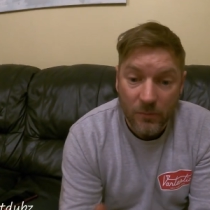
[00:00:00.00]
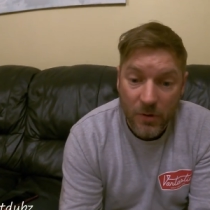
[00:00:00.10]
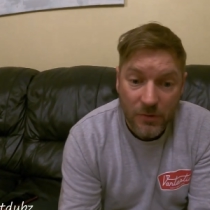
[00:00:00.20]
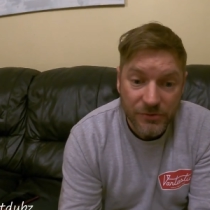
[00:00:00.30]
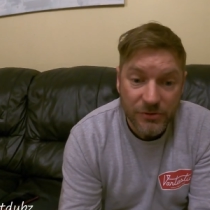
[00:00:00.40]

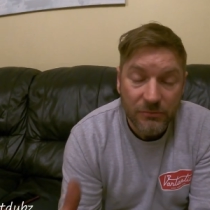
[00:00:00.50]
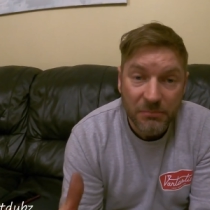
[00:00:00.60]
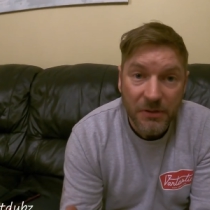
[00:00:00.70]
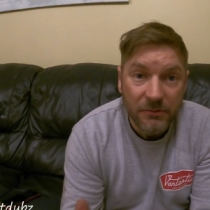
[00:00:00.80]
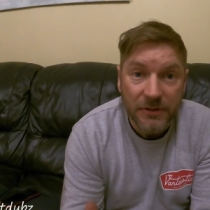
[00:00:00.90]
whilst you're
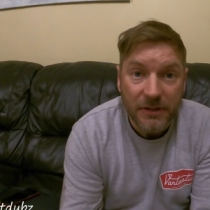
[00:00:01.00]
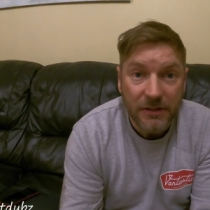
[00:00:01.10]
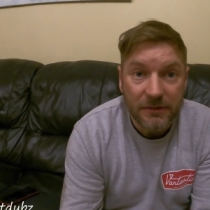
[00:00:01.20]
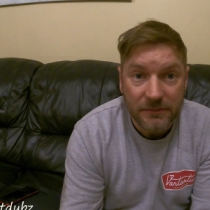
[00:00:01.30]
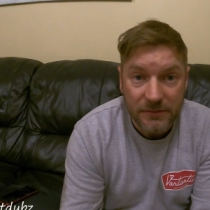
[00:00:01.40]
building
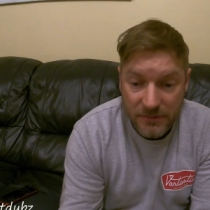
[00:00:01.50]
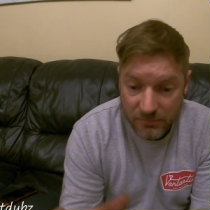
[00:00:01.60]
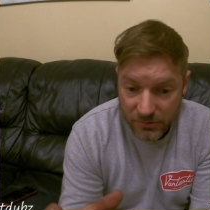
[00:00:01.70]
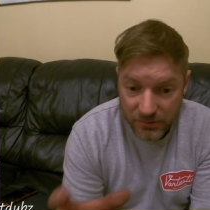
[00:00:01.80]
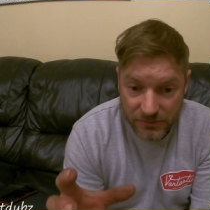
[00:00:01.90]
it so you
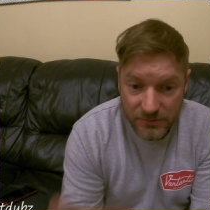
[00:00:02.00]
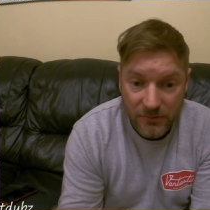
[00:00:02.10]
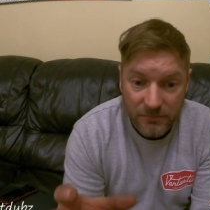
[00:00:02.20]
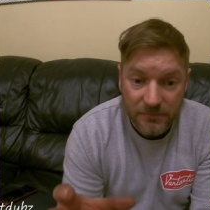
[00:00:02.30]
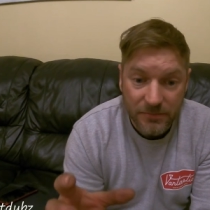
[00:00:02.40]
put your
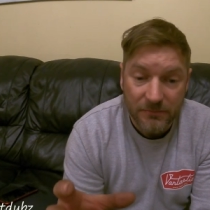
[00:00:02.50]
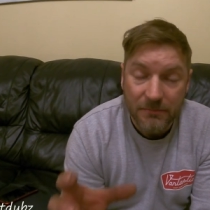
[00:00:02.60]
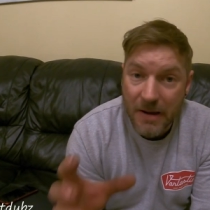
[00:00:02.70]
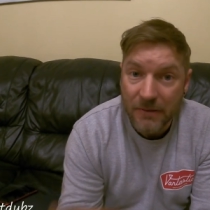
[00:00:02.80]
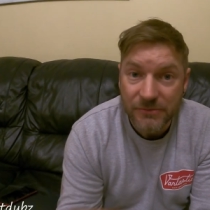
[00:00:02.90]
top
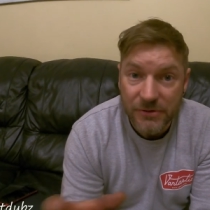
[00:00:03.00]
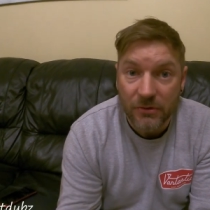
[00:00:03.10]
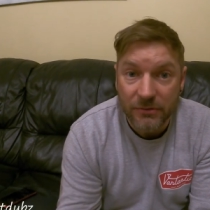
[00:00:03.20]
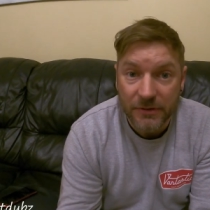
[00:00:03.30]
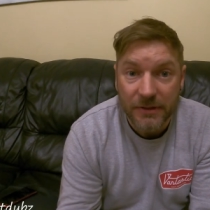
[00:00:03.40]
mount
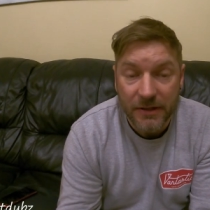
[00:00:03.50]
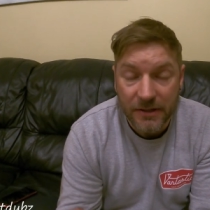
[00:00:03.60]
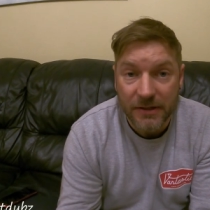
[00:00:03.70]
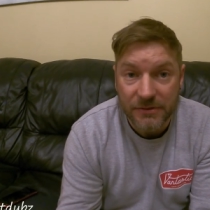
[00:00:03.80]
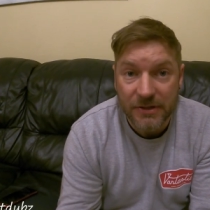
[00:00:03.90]
on and
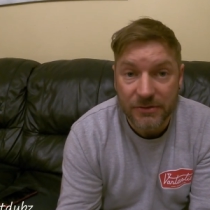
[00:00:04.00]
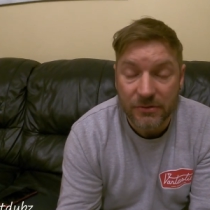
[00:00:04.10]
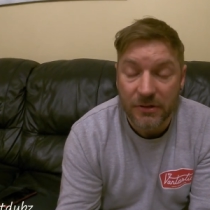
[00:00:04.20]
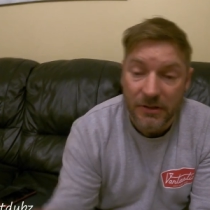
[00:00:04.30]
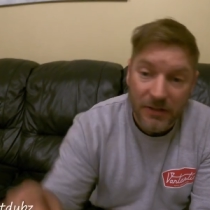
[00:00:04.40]

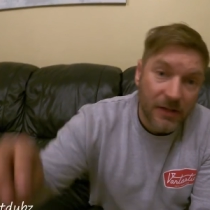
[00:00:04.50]
etc